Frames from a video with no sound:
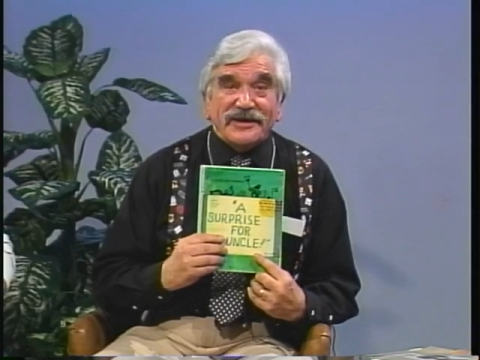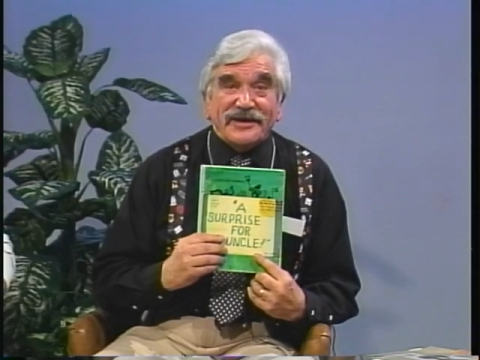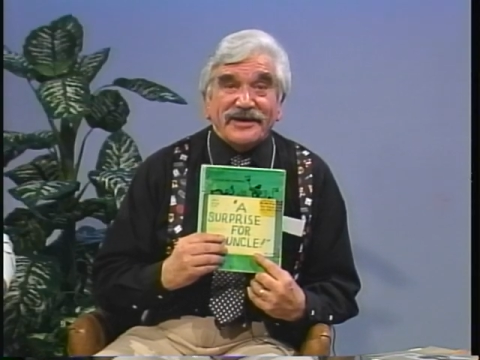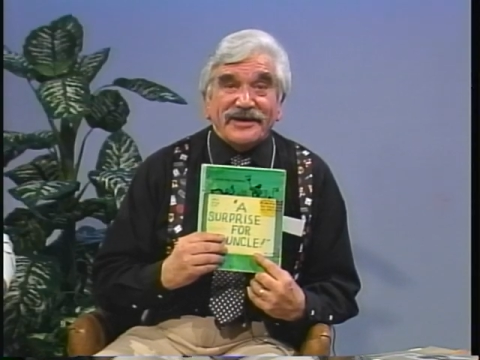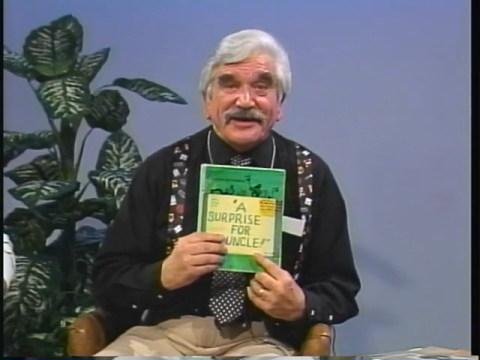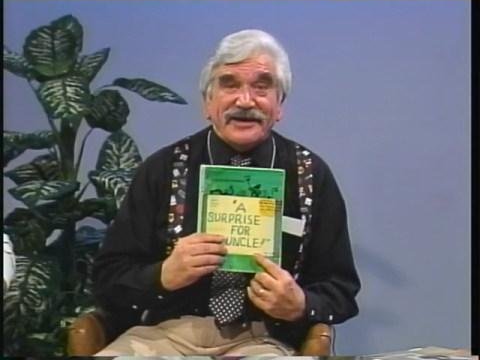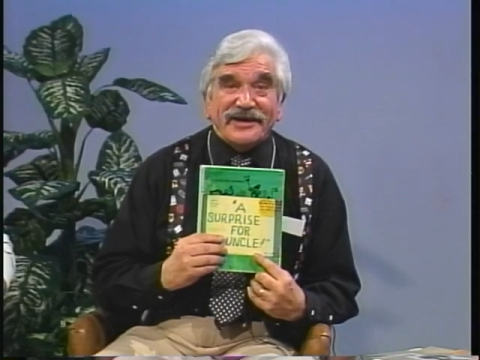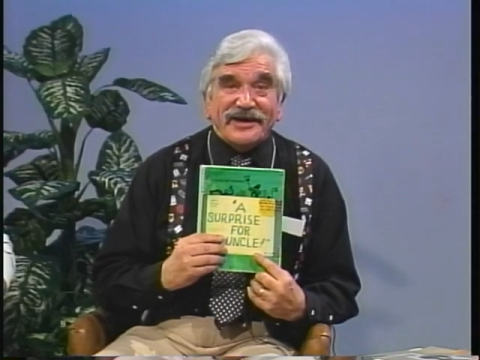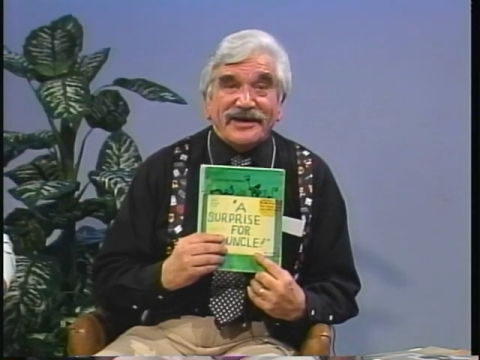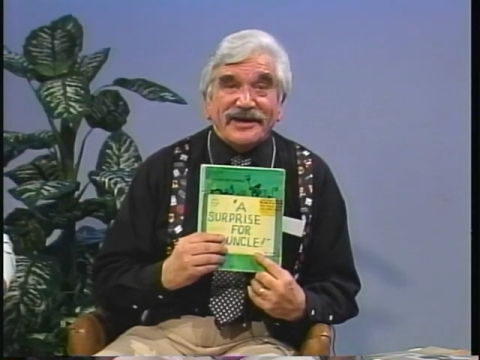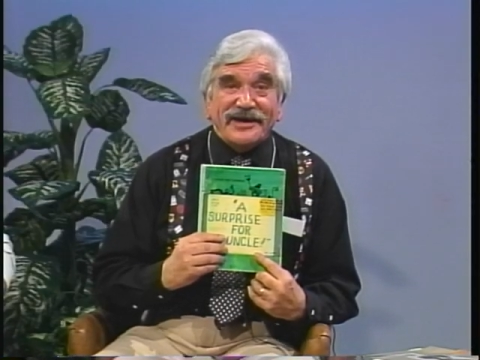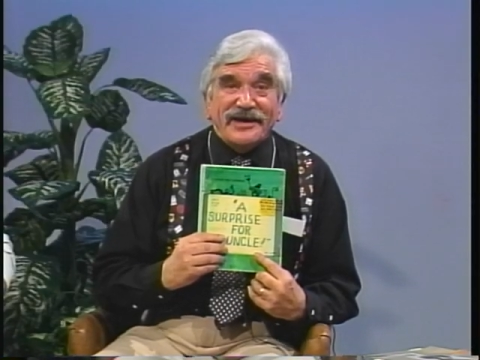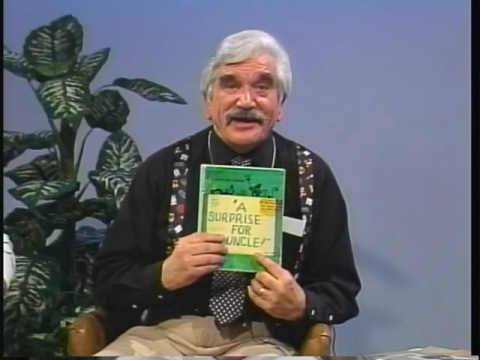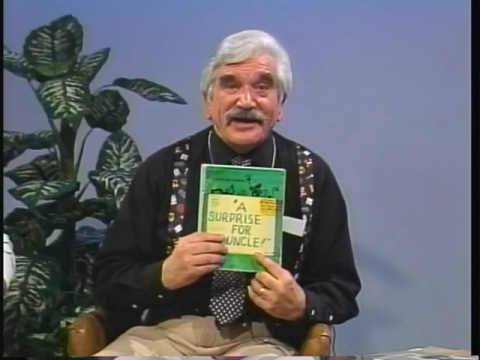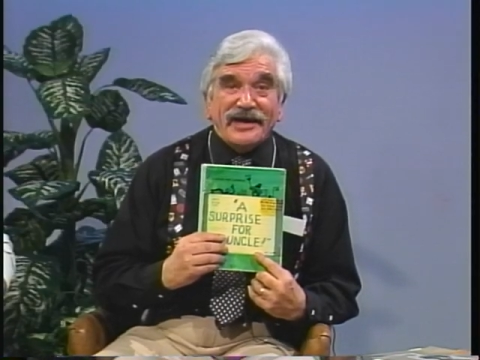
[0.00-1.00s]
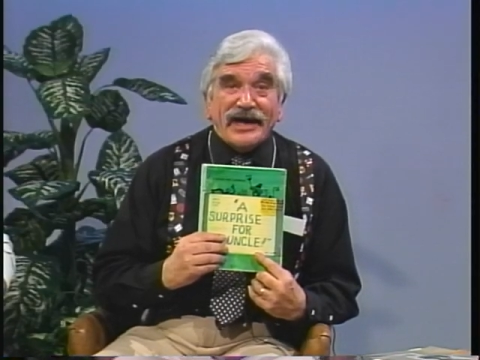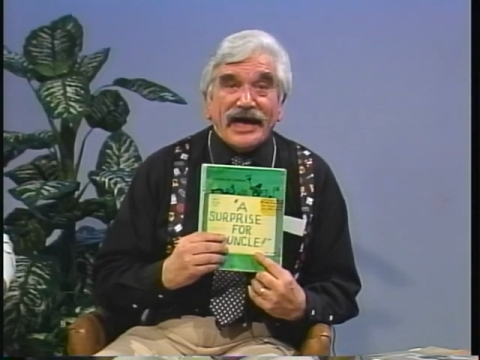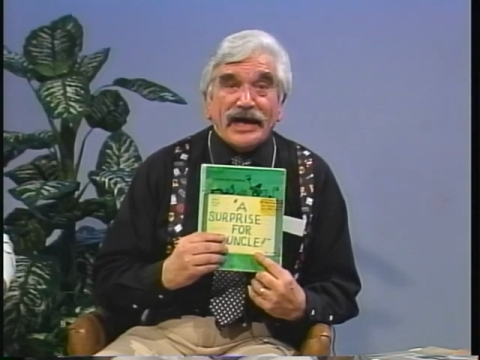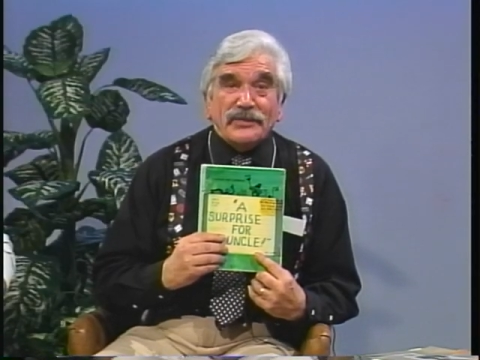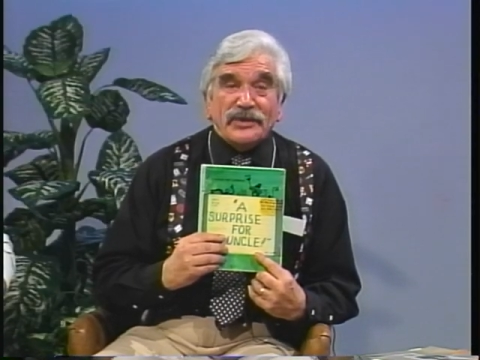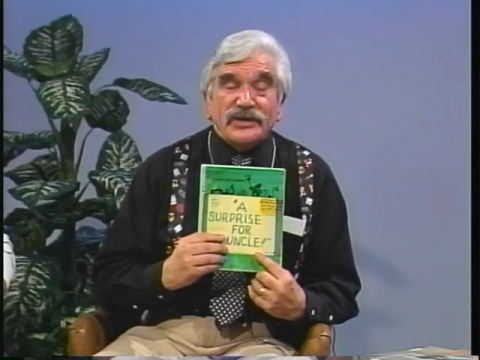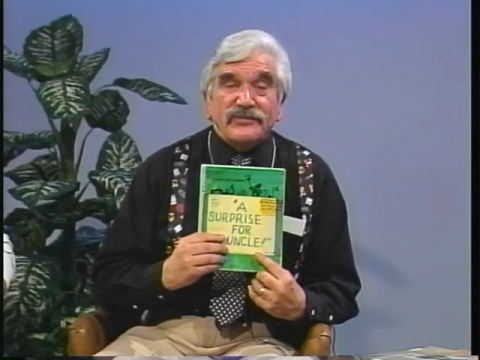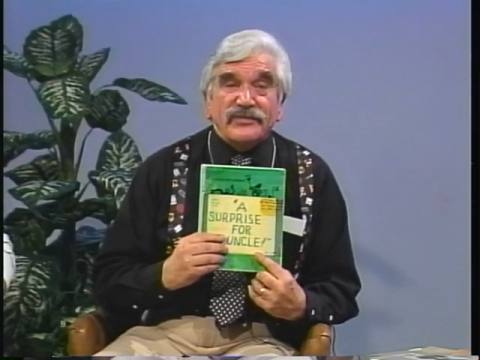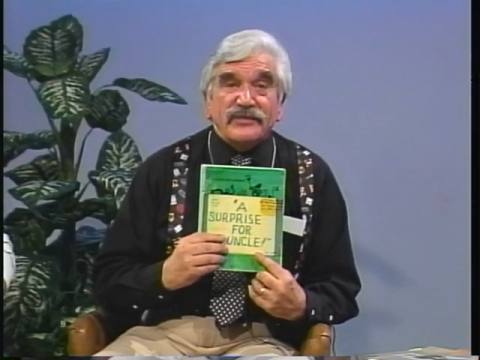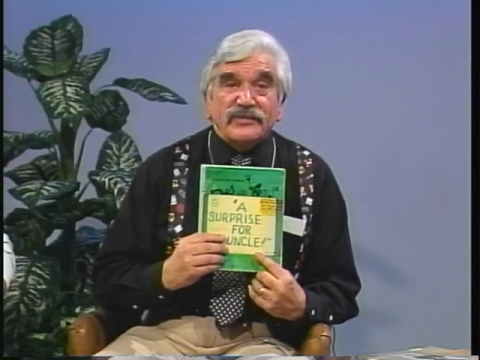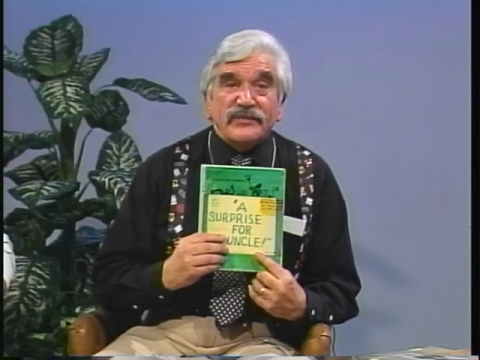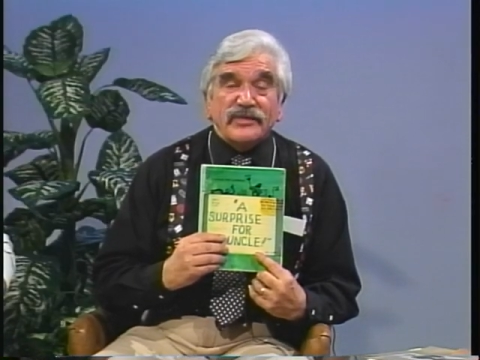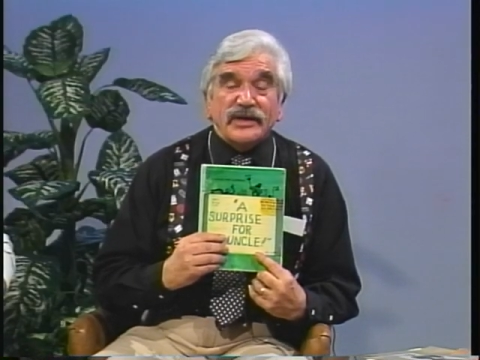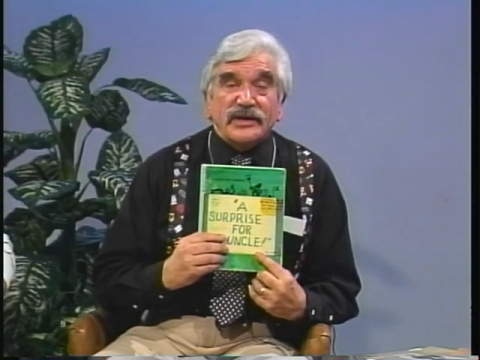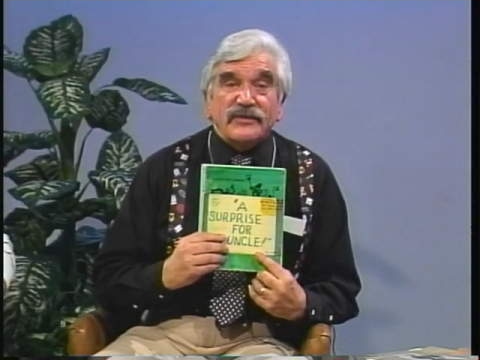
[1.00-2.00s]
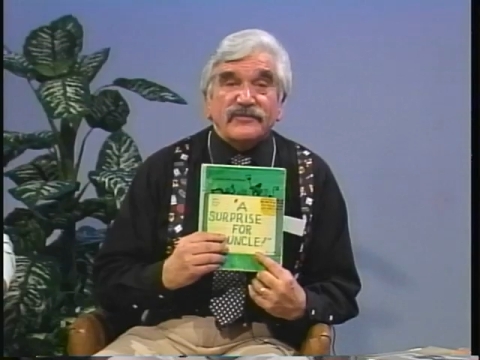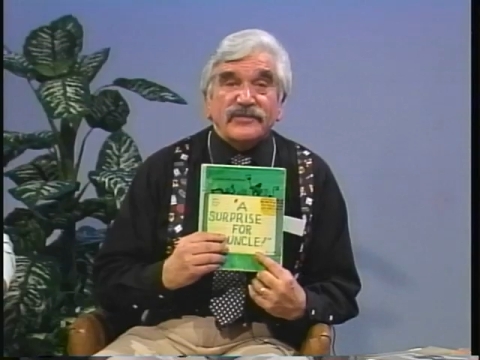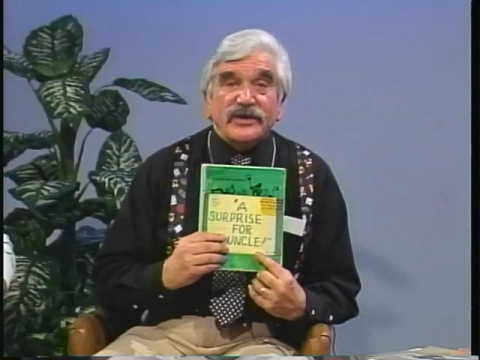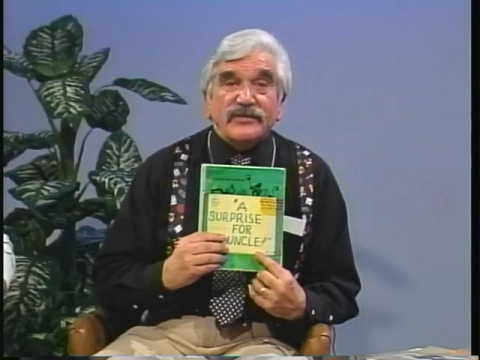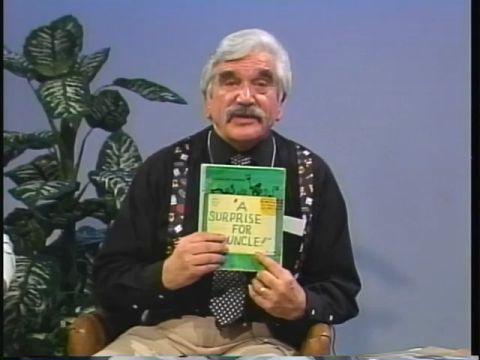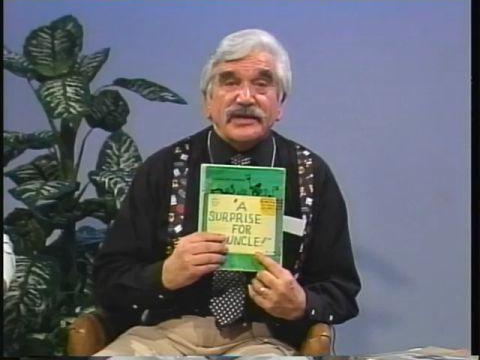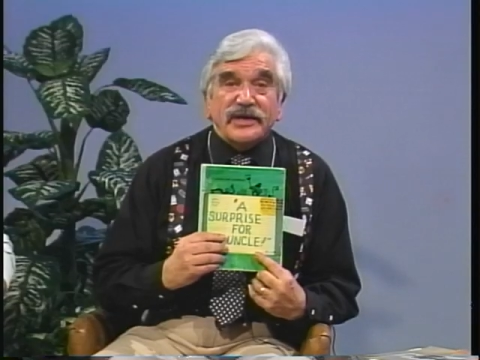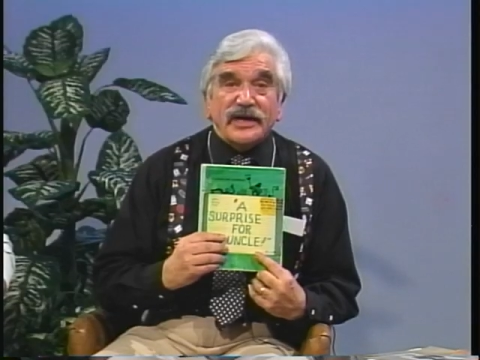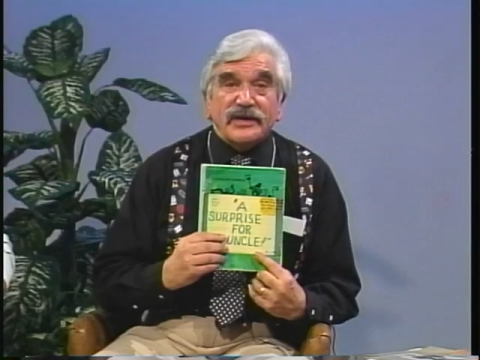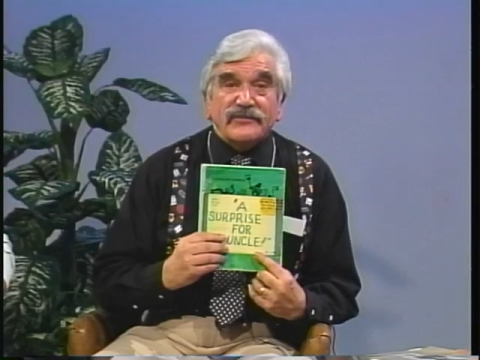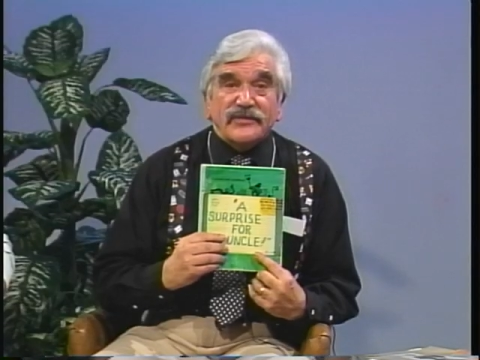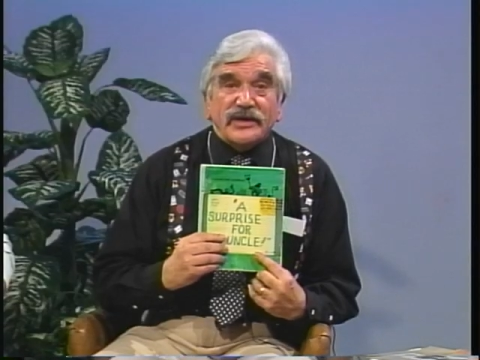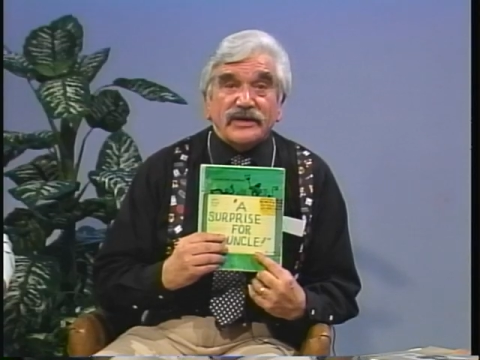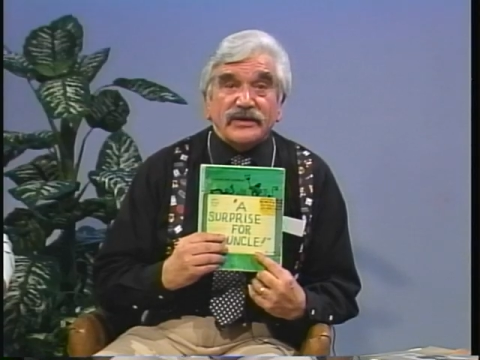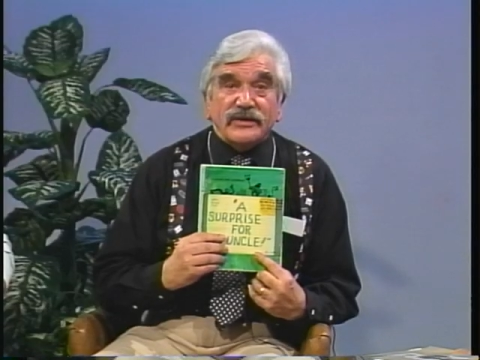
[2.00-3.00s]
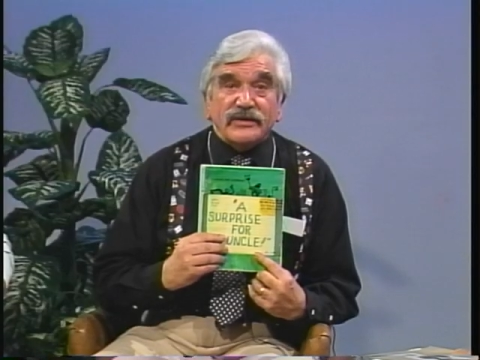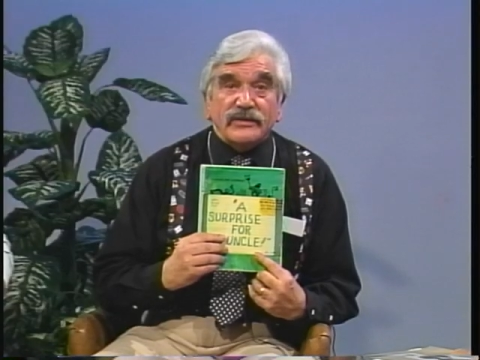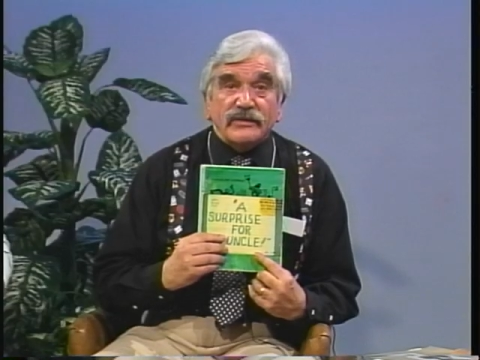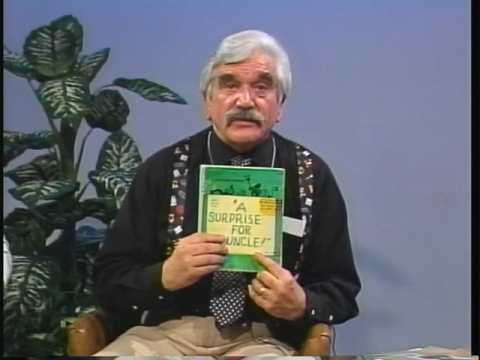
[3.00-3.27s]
How many of you have ever had a fairy godfather?